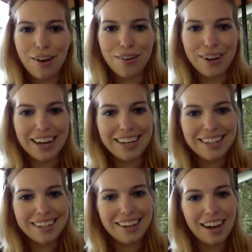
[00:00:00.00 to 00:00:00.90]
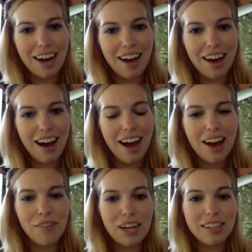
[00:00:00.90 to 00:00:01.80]
Okay,
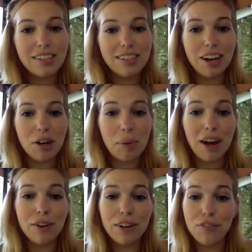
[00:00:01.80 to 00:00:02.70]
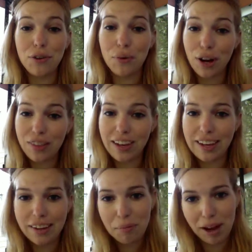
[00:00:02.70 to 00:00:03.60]
I wanted to talk about if you are
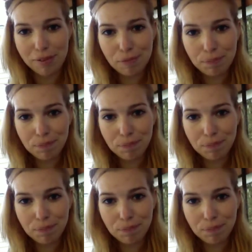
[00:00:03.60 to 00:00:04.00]
thinking about